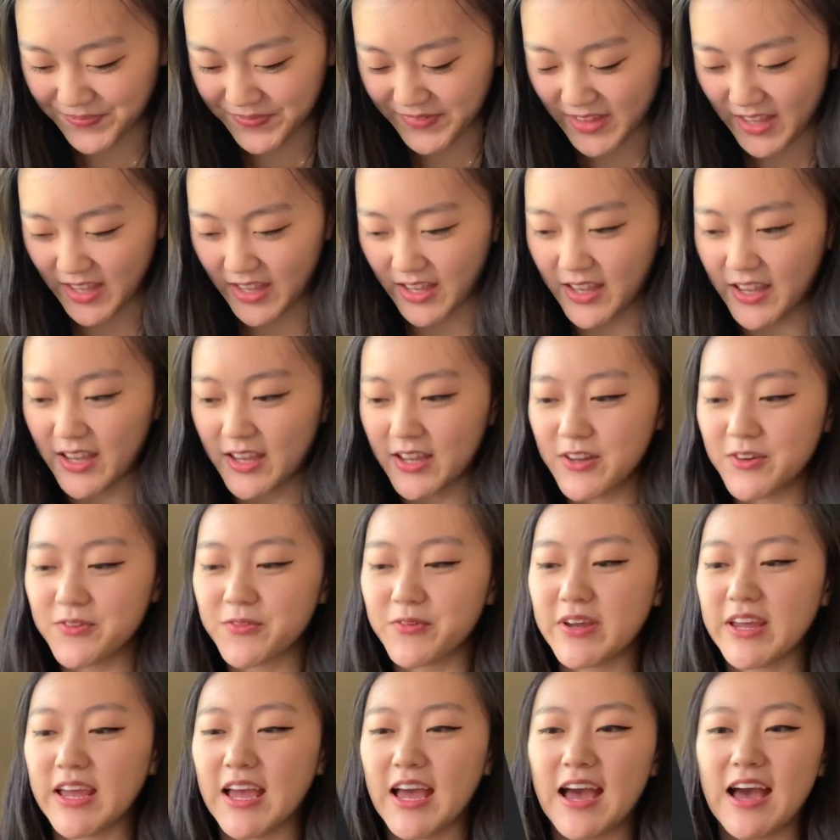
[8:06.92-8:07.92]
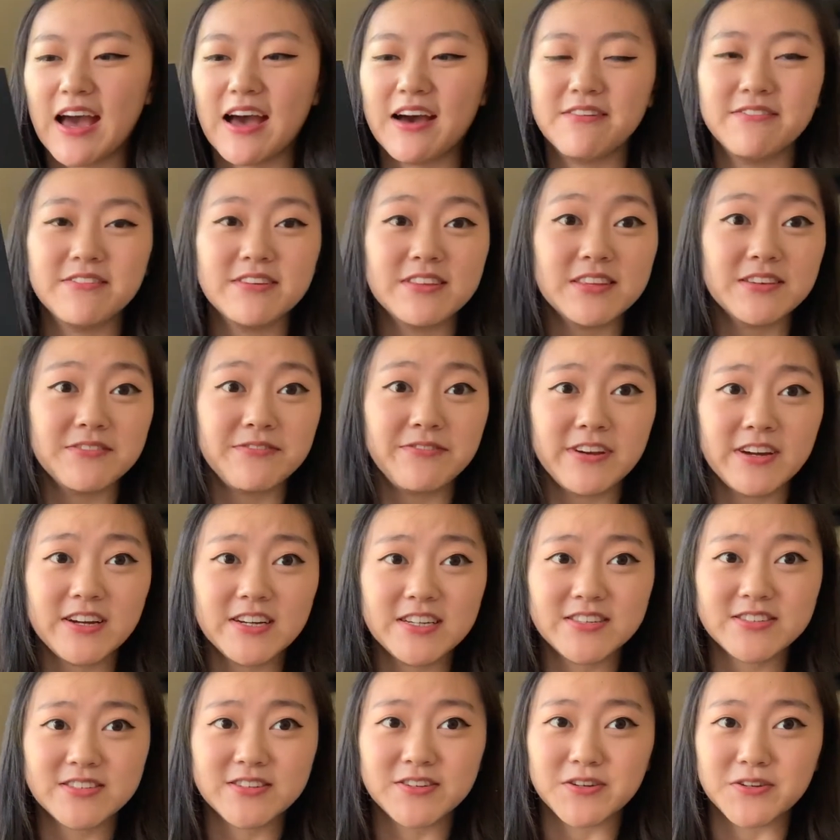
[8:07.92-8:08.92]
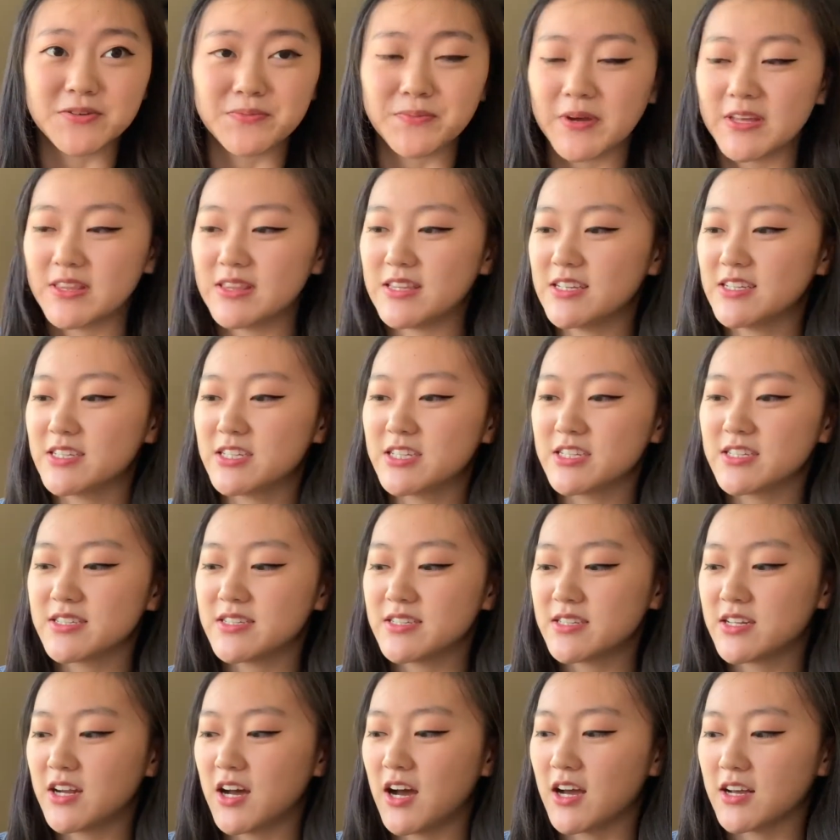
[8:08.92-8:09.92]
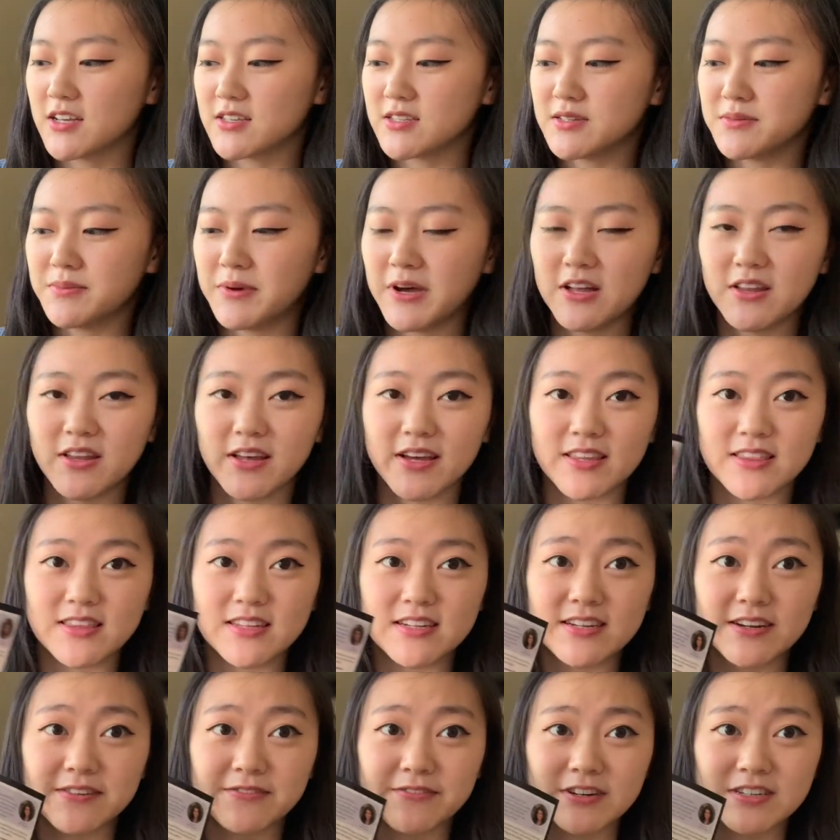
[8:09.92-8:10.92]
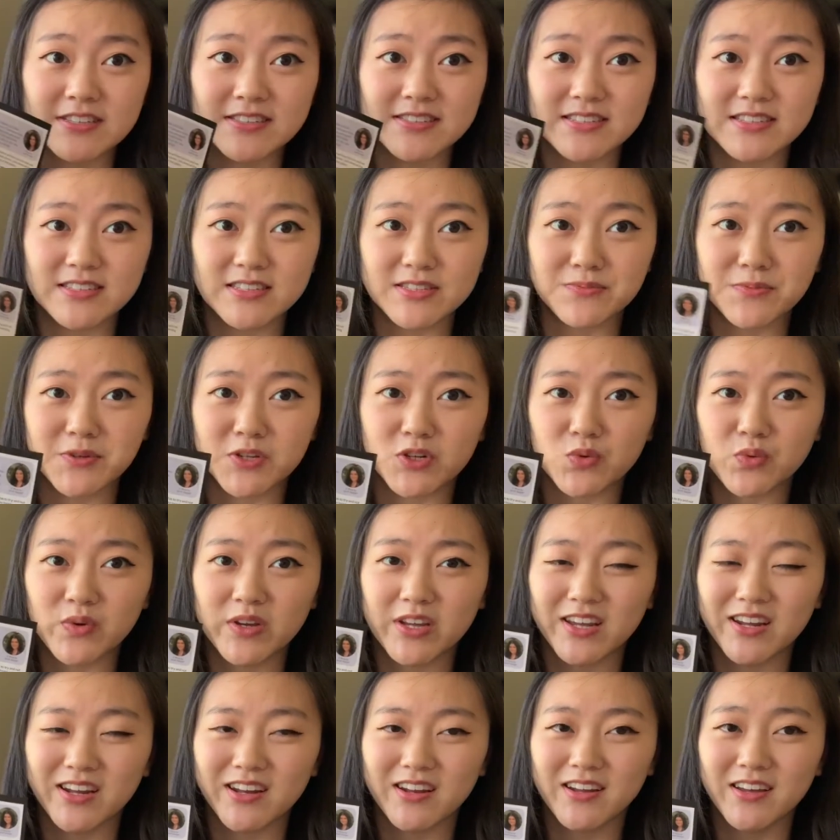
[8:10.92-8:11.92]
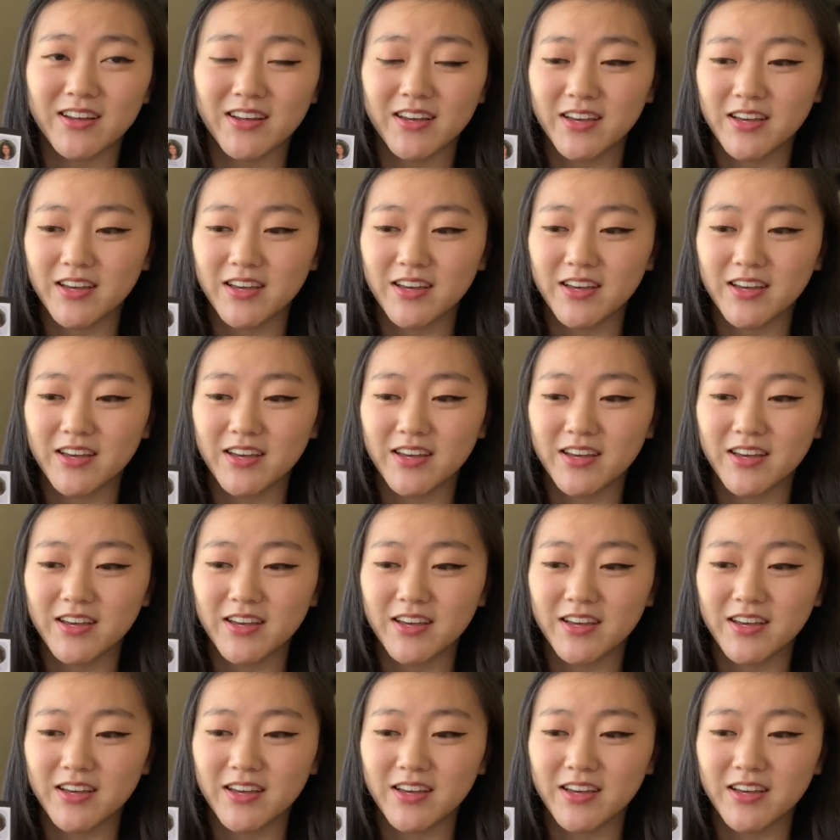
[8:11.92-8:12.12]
And we have the Fairy Scoop, and this just talks about like the differences between